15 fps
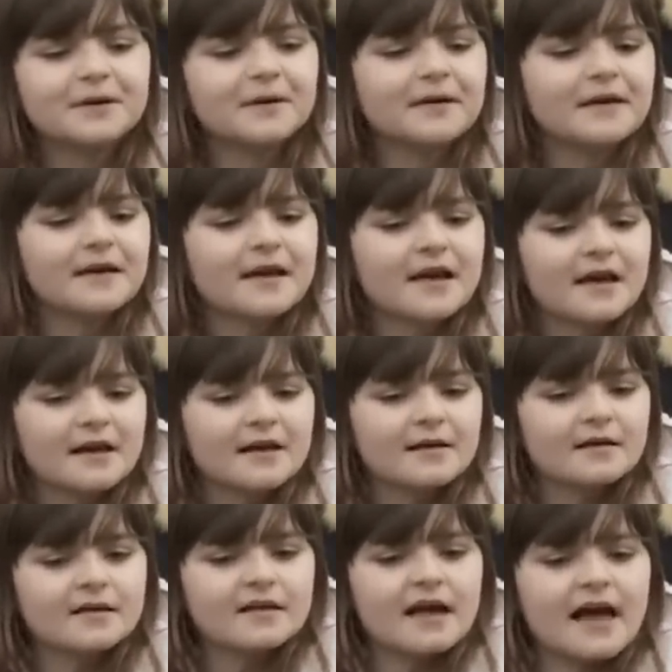tub, but
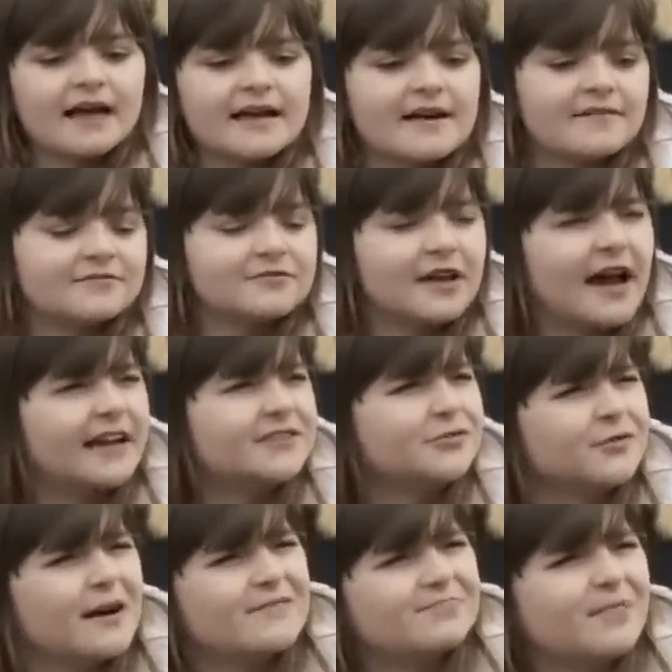I have
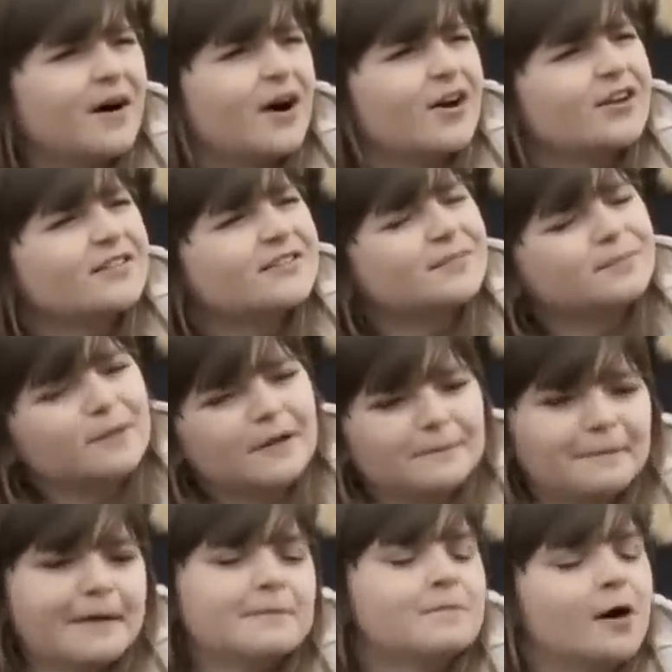I do have
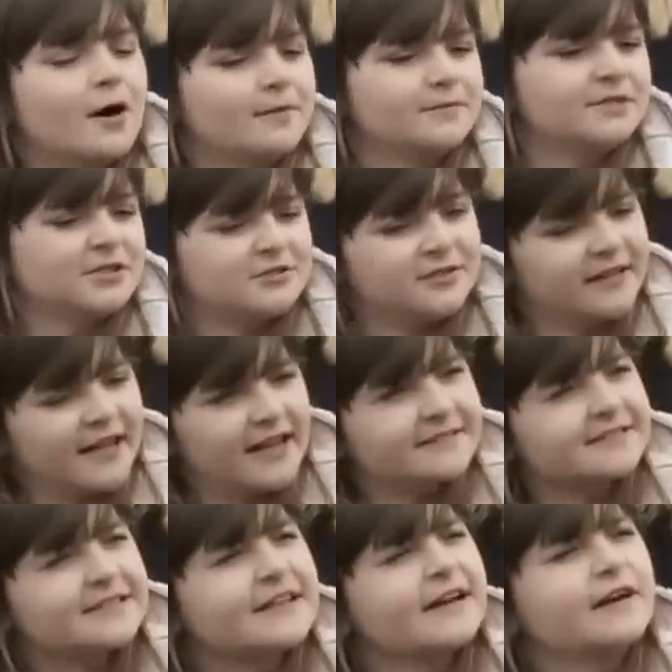bars, but my mom
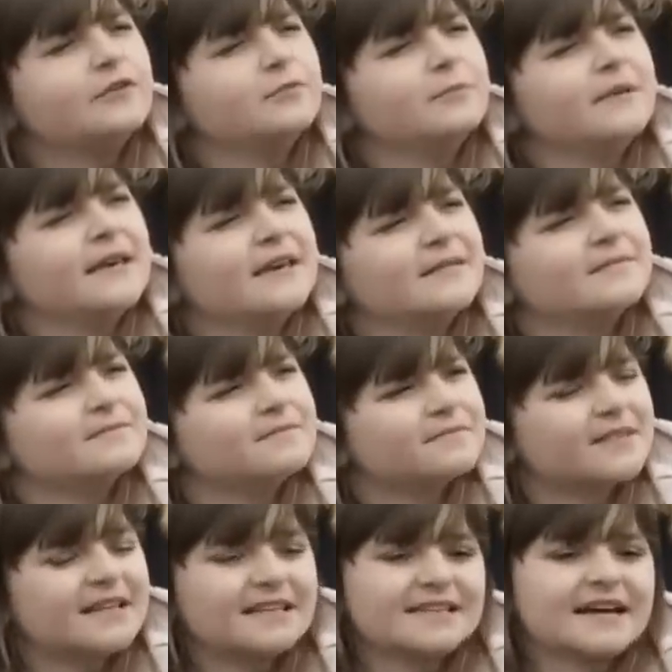usually has to help
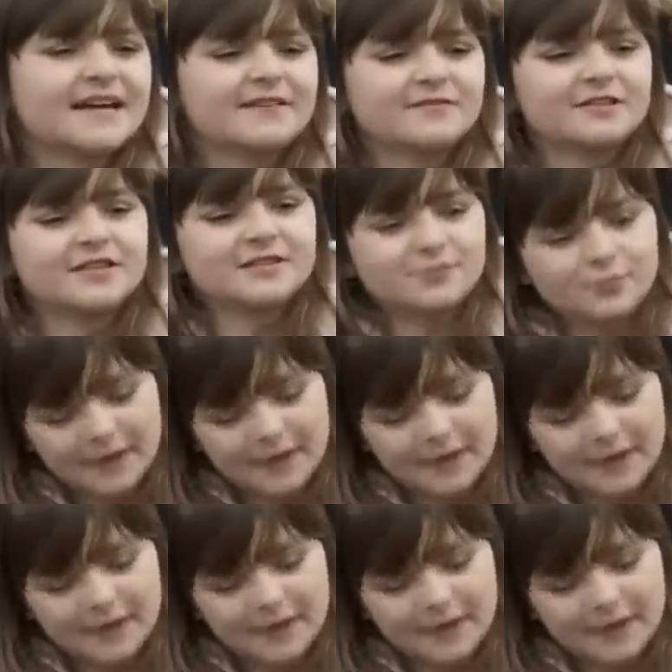me because yeah, I have yeah.